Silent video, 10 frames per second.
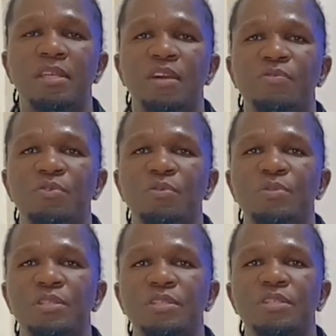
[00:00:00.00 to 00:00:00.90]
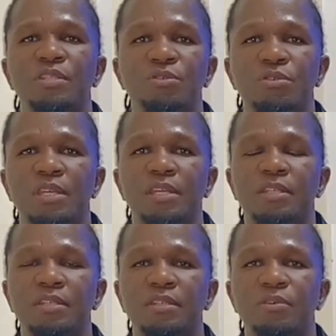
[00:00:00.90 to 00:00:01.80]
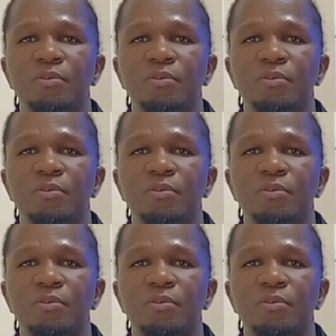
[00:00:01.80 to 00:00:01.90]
staff, community need to take